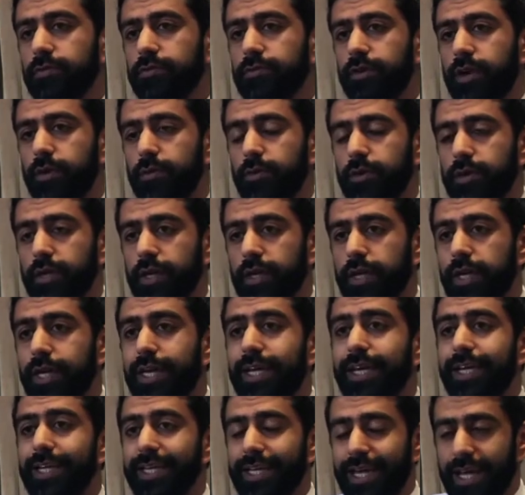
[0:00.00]
framework
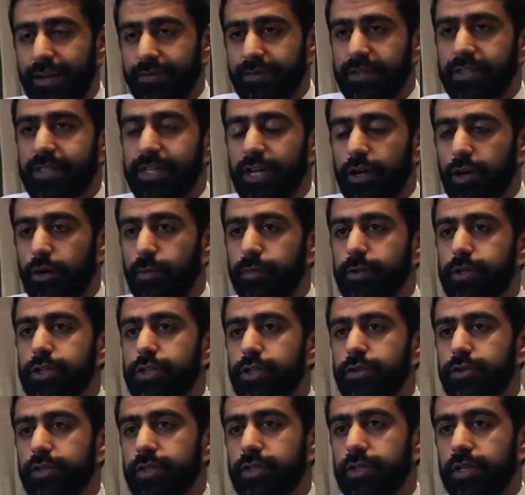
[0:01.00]
gave us that
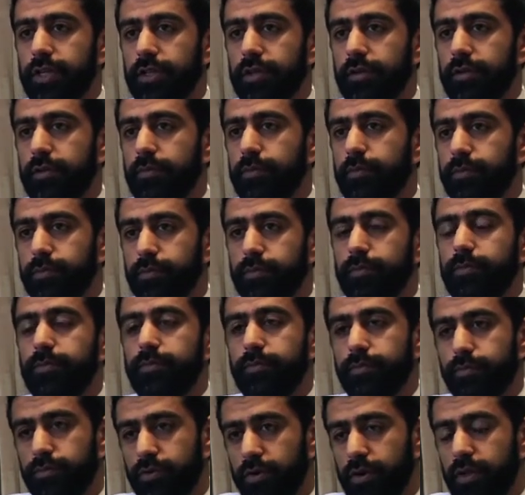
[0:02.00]
opportunity.
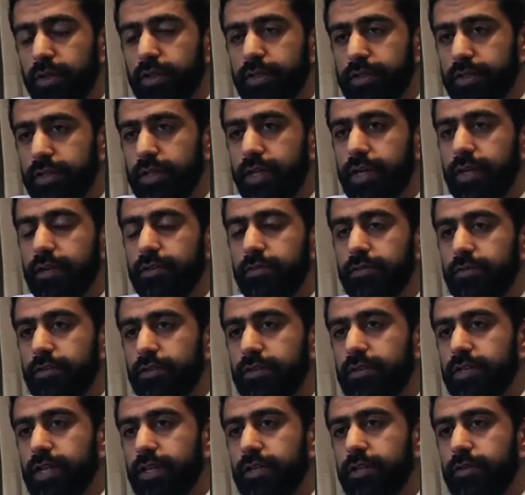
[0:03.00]
Prior to that
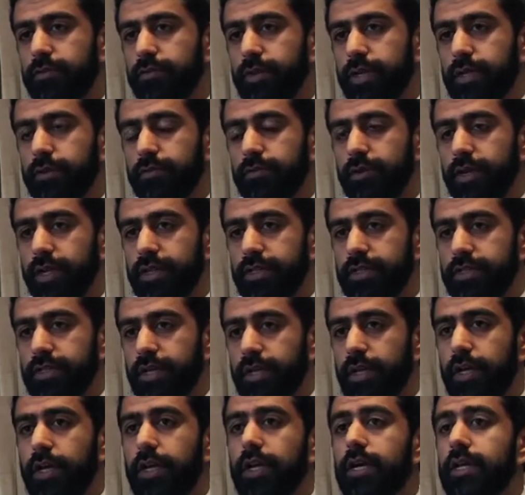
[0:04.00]
standard being released,
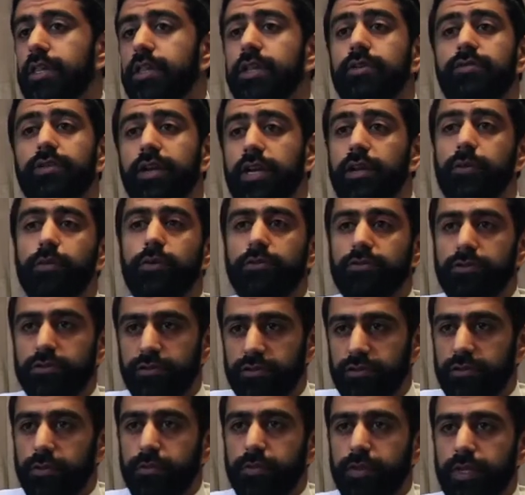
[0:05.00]
there really wasn't
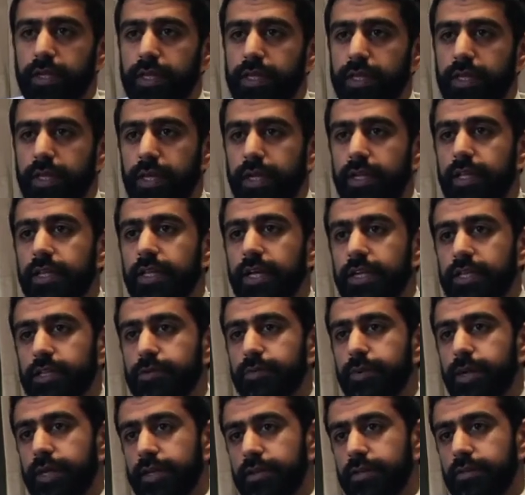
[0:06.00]
something in that
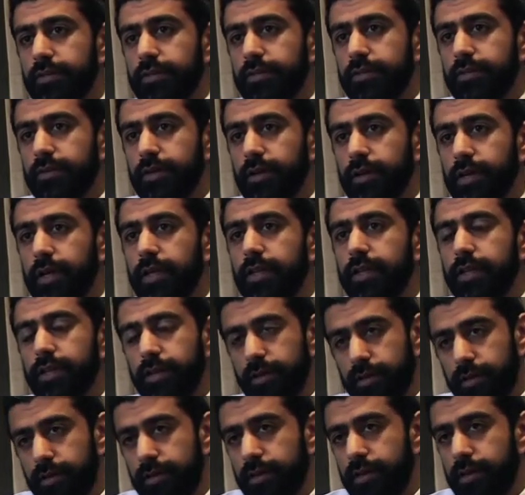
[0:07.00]
space, and
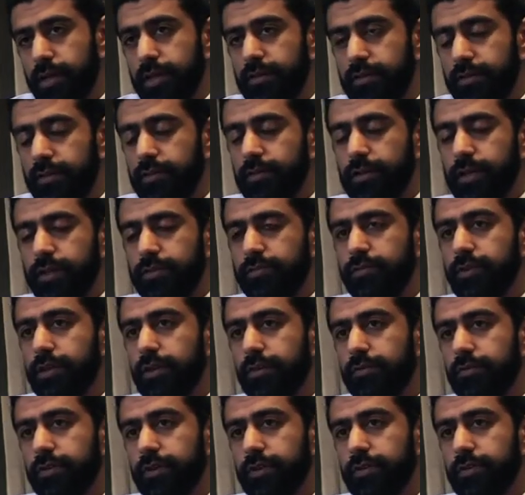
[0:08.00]
that's really
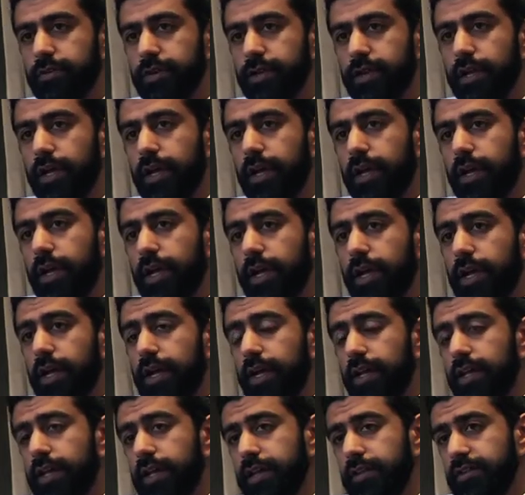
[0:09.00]
the first thing.
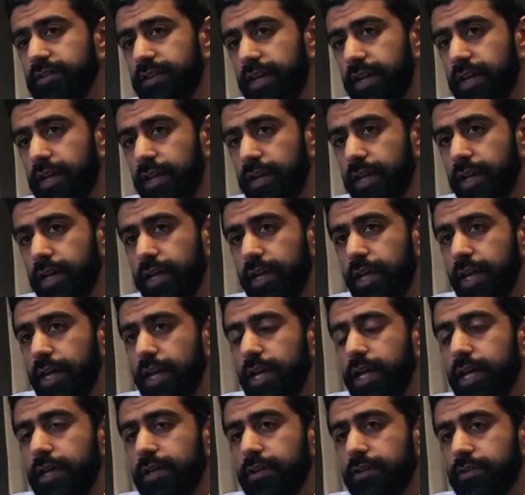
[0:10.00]
And secondly,
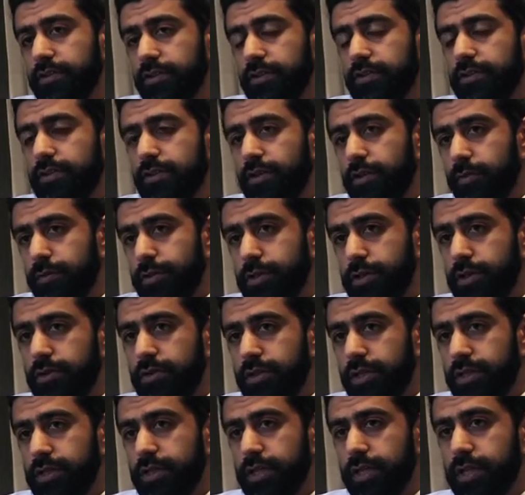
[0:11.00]
it gives us an
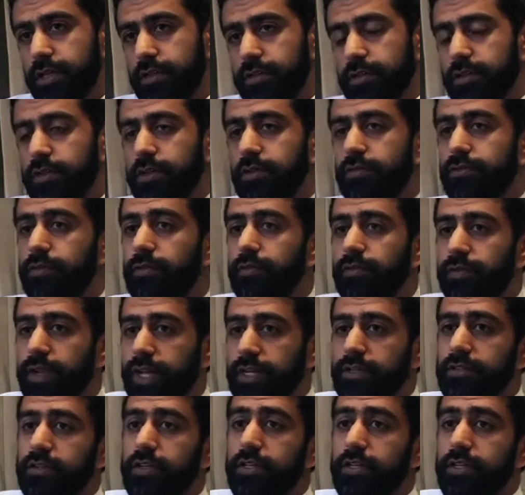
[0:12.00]
opportunity to reflect